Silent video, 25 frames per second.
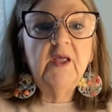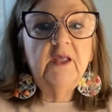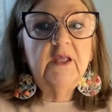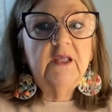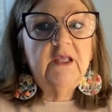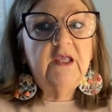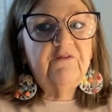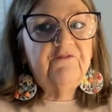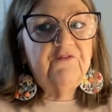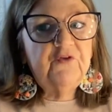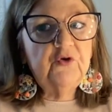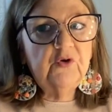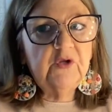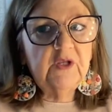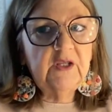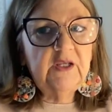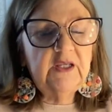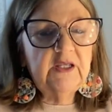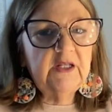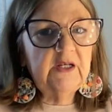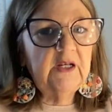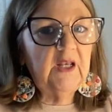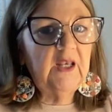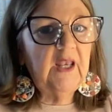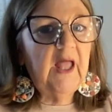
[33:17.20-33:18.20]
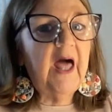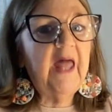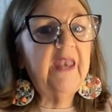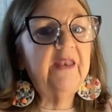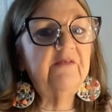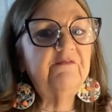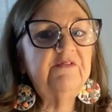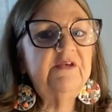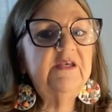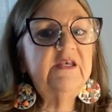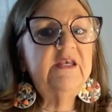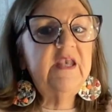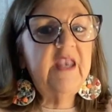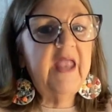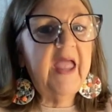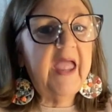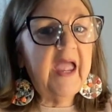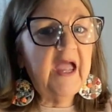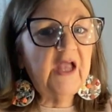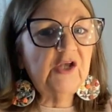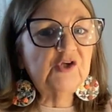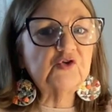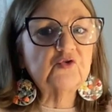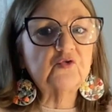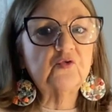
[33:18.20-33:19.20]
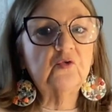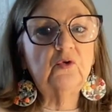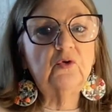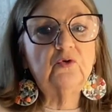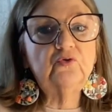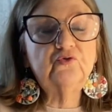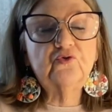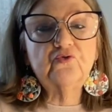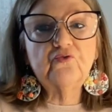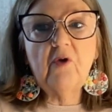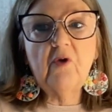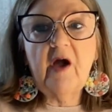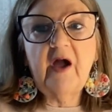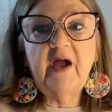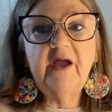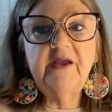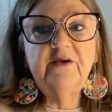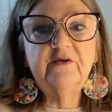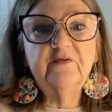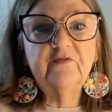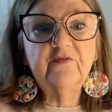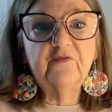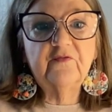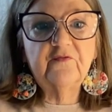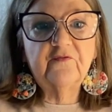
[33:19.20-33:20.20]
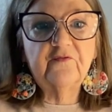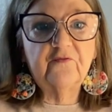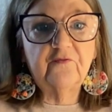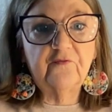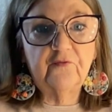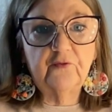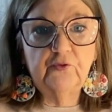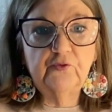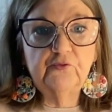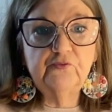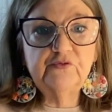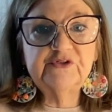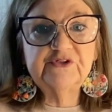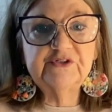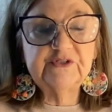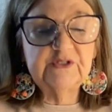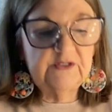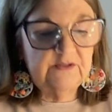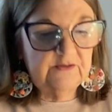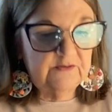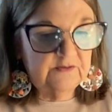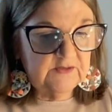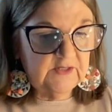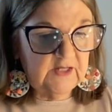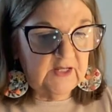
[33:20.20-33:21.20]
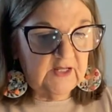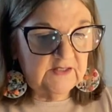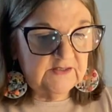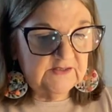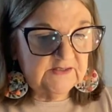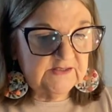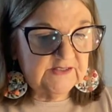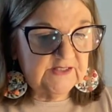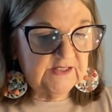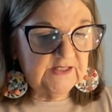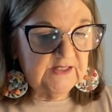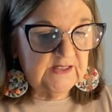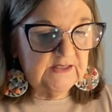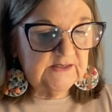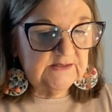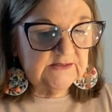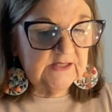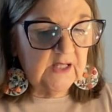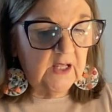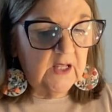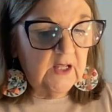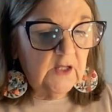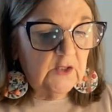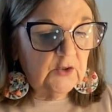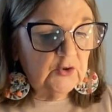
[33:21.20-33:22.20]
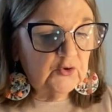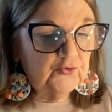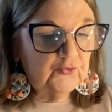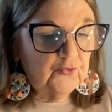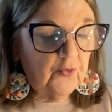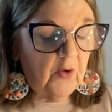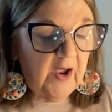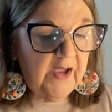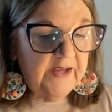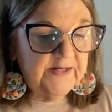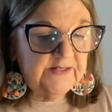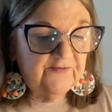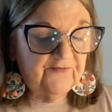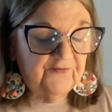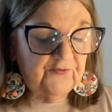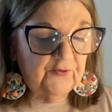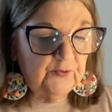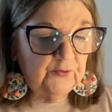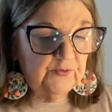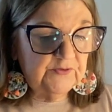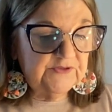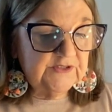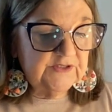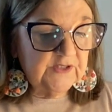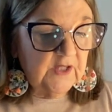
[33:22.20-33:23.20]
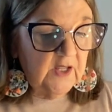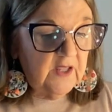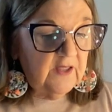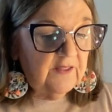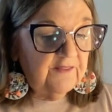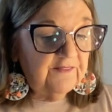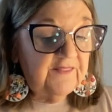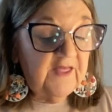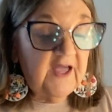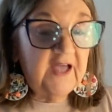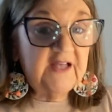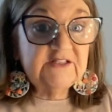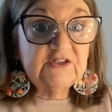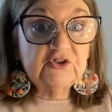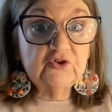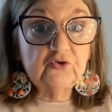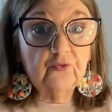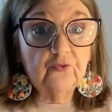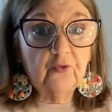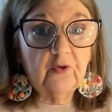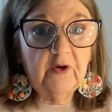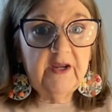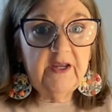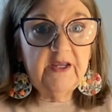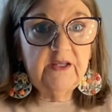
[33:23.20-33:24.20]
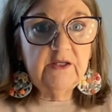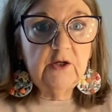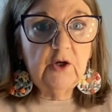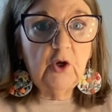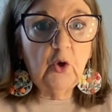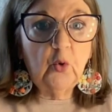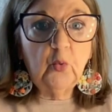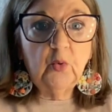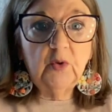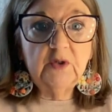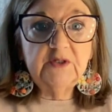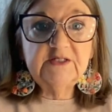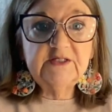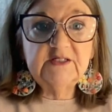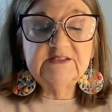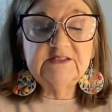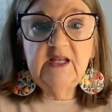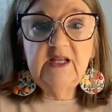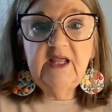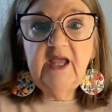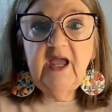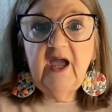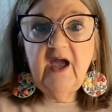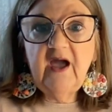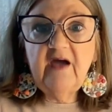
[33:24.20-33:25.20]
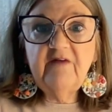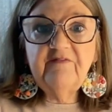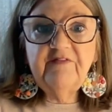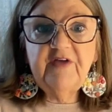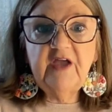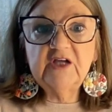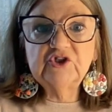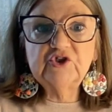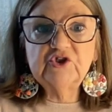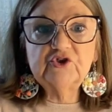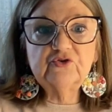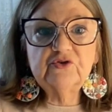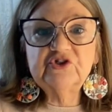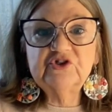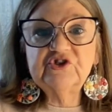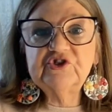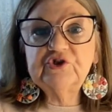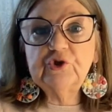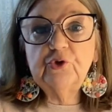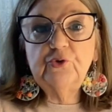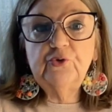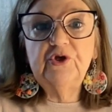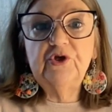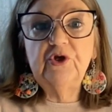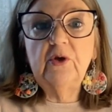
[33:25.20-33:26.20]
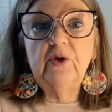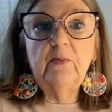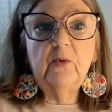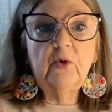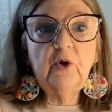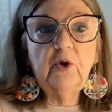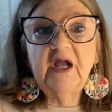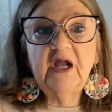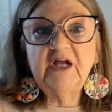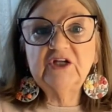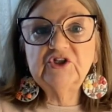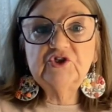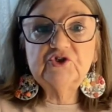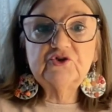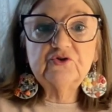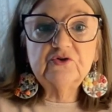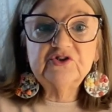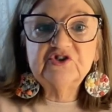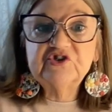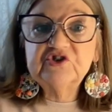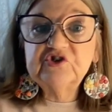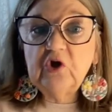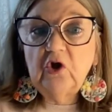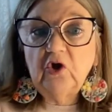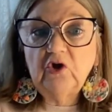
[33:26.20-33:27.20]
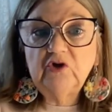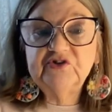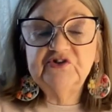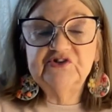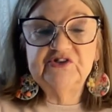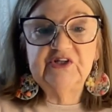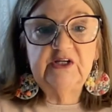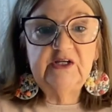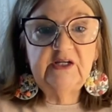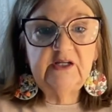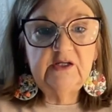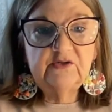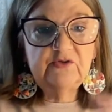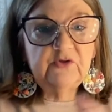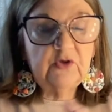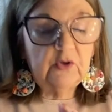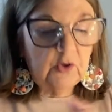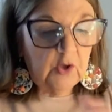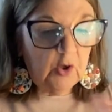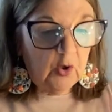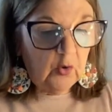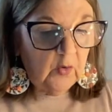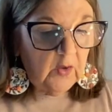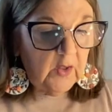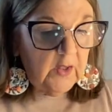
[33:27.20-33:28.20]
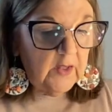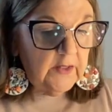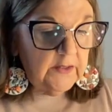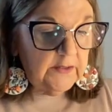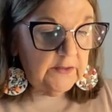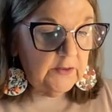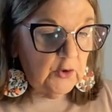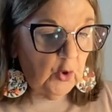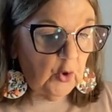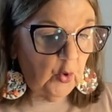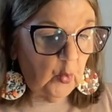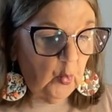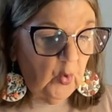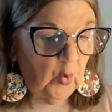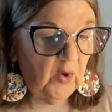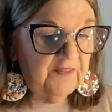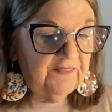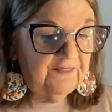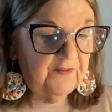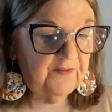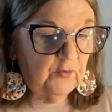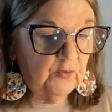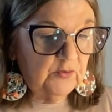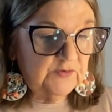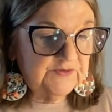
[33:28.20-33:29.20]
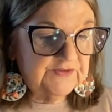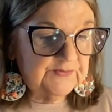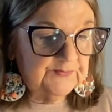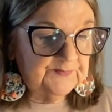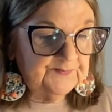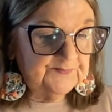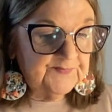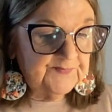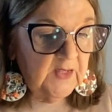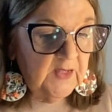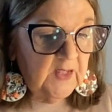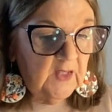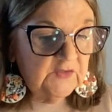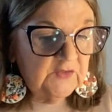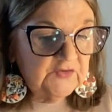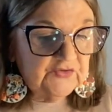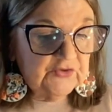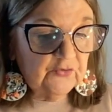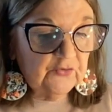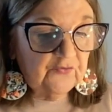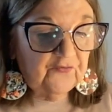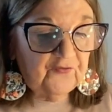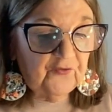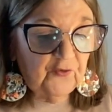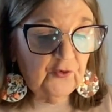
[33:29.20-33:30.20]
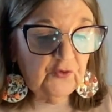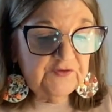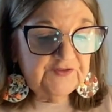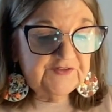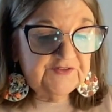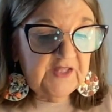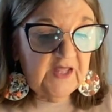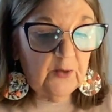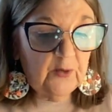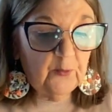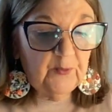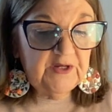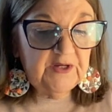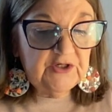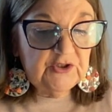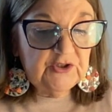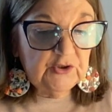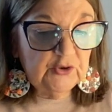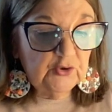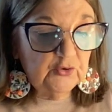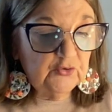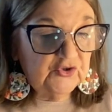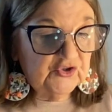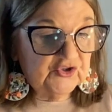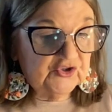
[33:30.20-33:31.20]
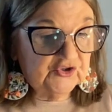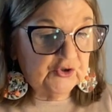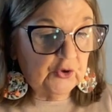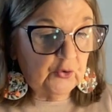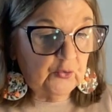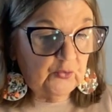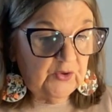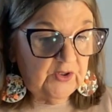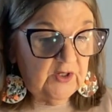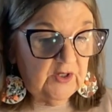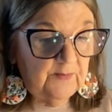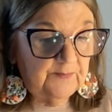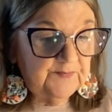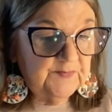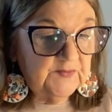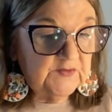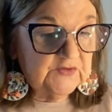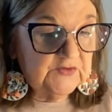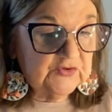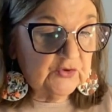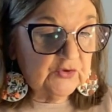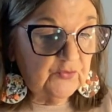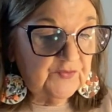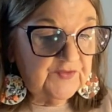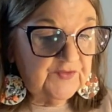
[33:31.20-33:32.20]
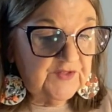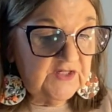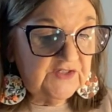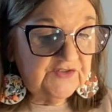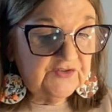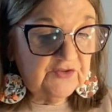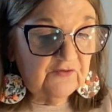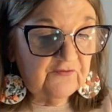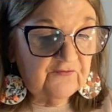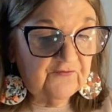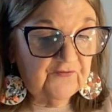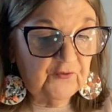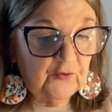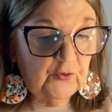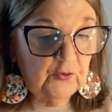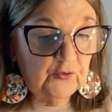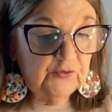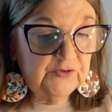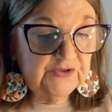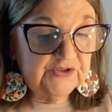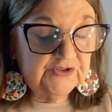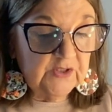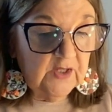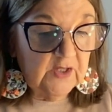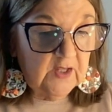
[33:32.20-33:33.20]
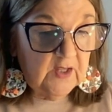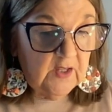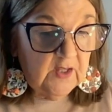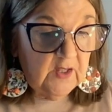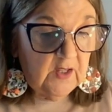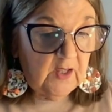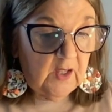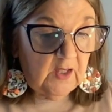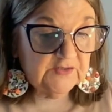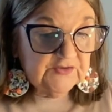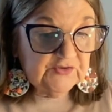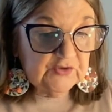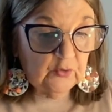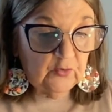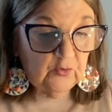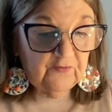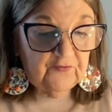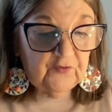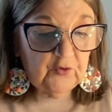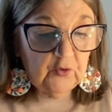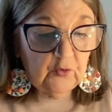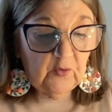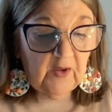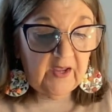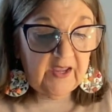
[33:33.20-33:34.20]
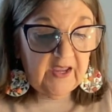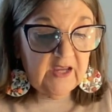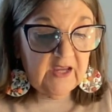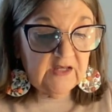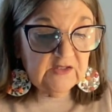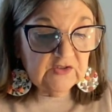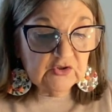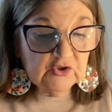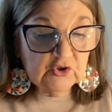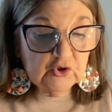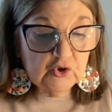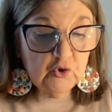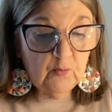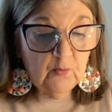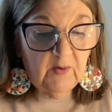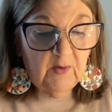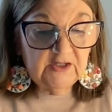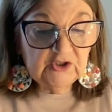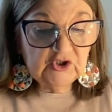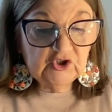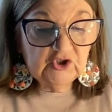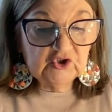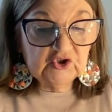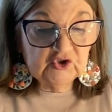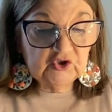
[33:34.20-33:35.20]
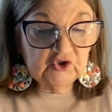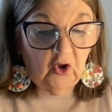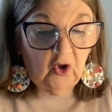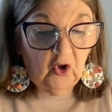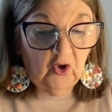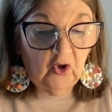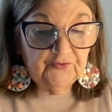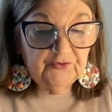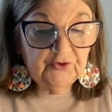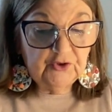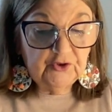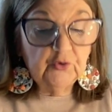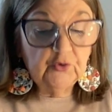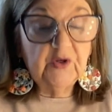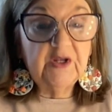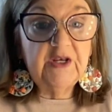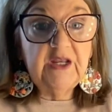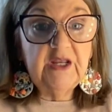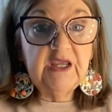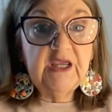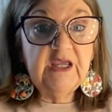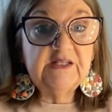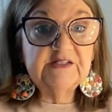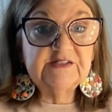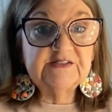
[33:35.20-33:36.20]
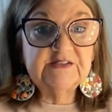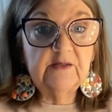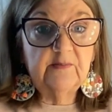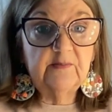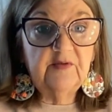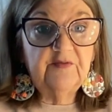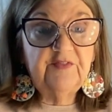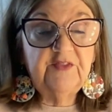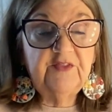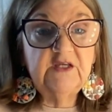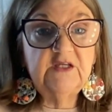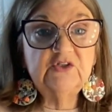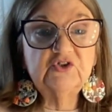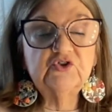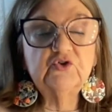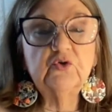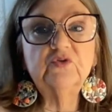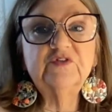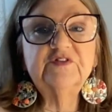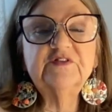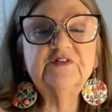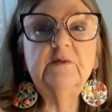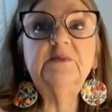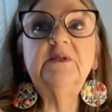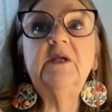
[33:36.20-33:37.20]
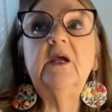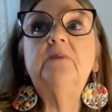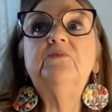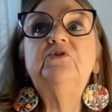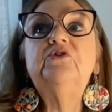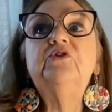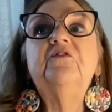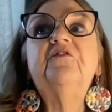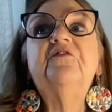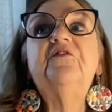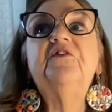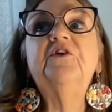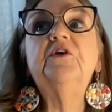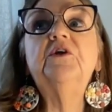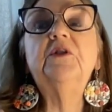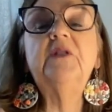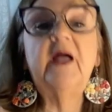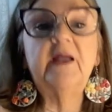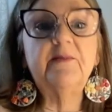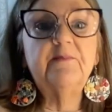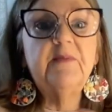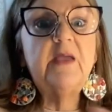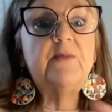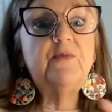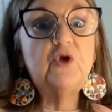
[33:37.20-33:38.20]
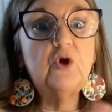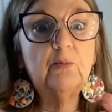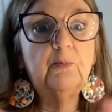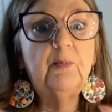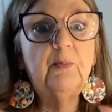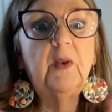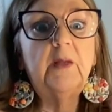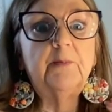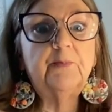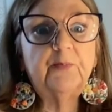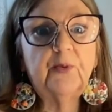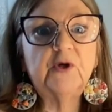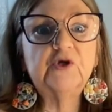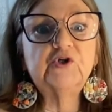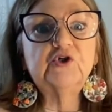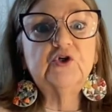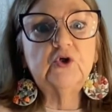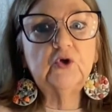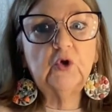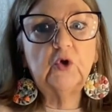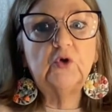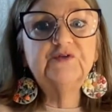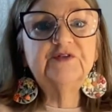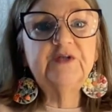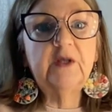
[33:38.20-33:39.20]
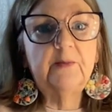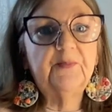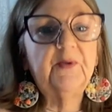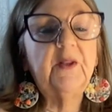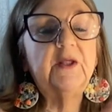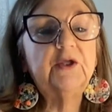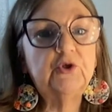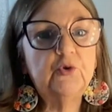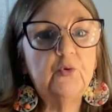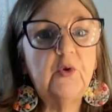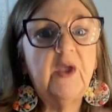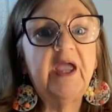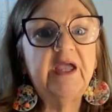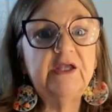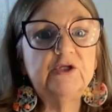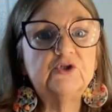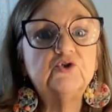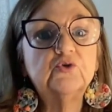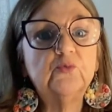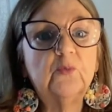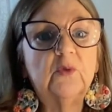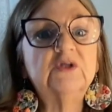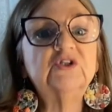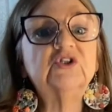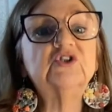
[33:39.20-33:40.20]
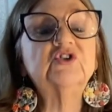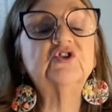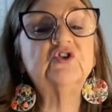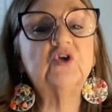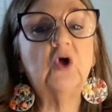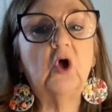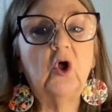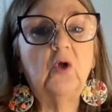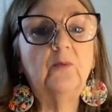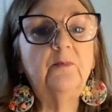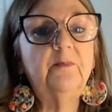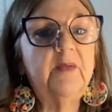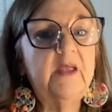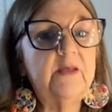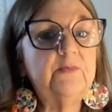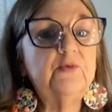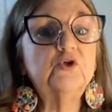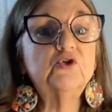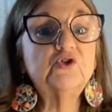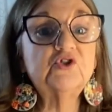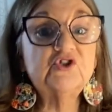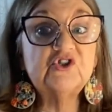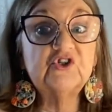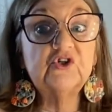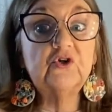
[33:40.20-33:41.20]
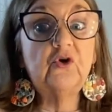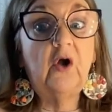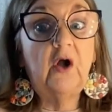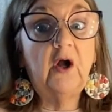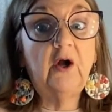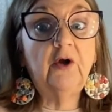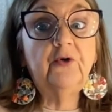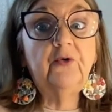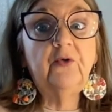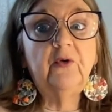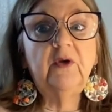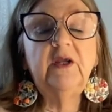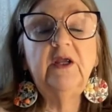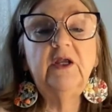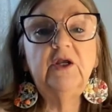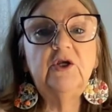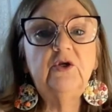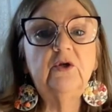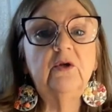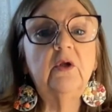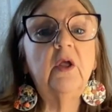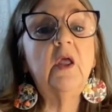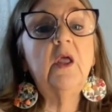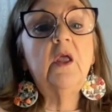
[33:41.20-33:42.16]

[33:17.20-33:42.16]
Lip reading: If you can get a lot of natural dried fruits and things, dried foods, that's great, where it doesn't have extra sodium or extra salts in it, You don't want those. So foods that reduce sodium. So these are foods, so if you ate too much salt, you can eat some of these. So sometimes you feel like maybe your blood pressure goes up, like you ate too much salt. Maybe you're still hungry and you